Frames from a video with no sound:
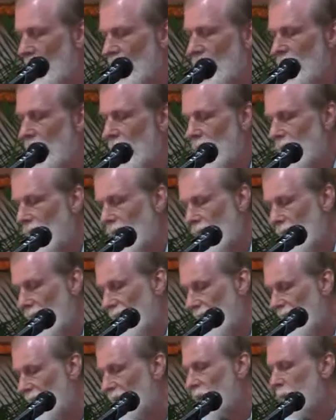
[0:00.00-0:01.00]
the
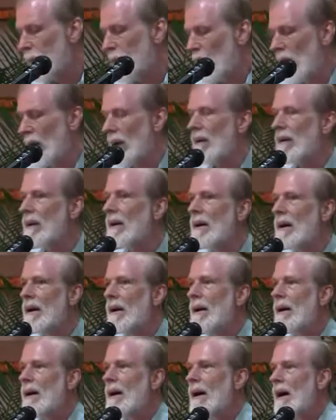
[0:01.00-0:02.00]
later part
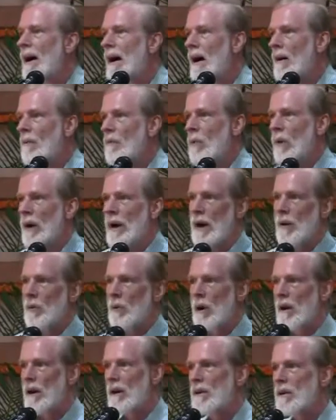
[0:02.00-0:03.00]
of what I
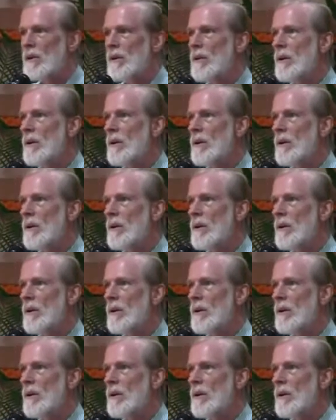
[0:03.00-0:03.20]
wanted